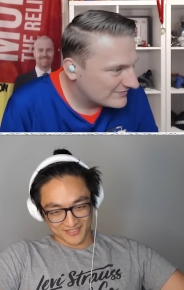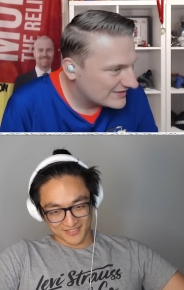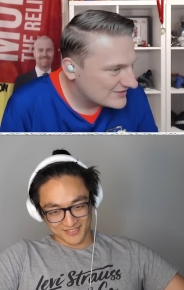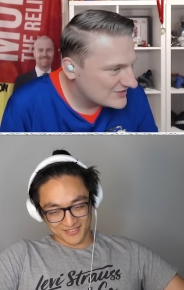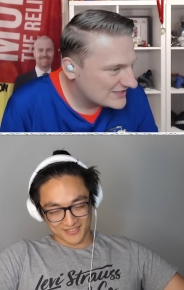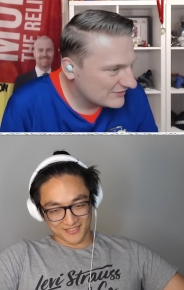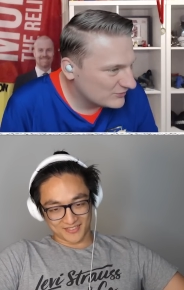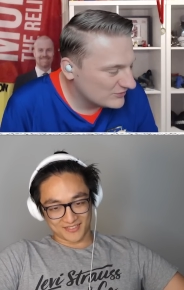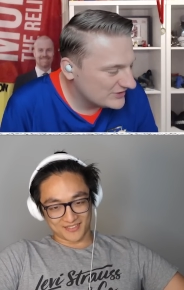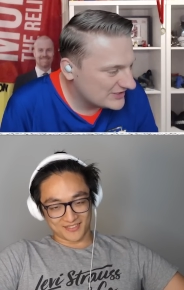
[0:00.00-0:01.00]
Speaker 1: Just think of all
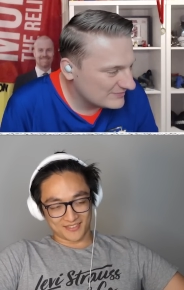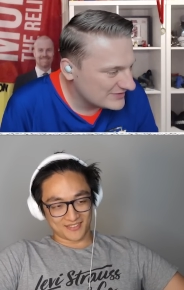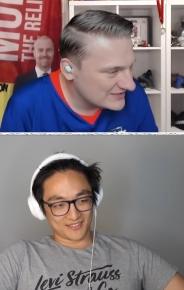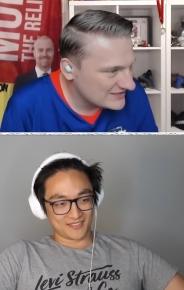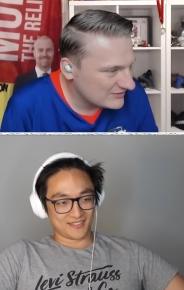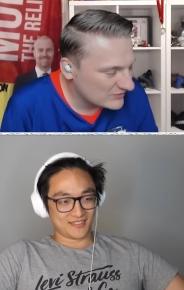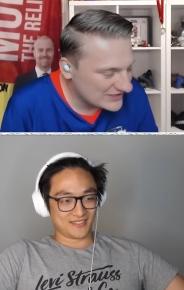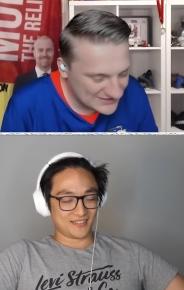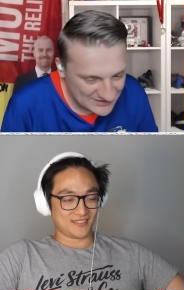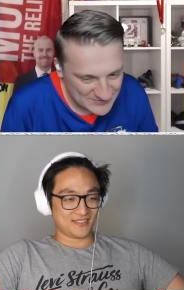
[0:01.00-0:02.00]
the Champions League winning
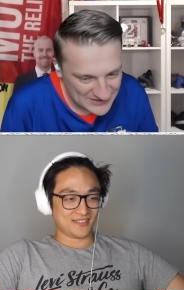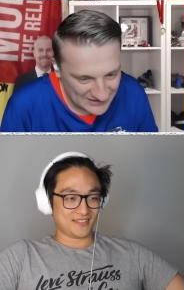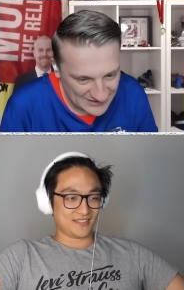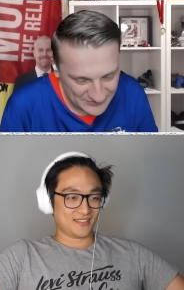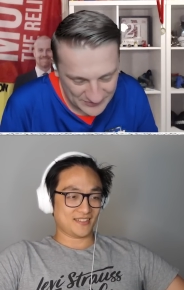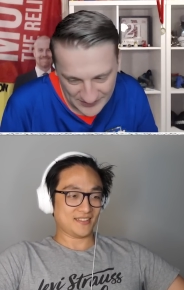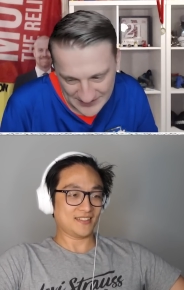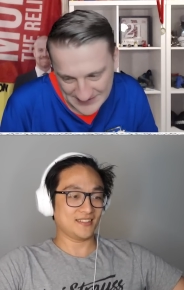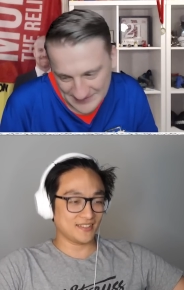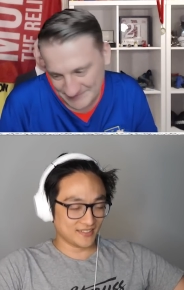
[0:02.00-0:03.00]
teams in the last few years.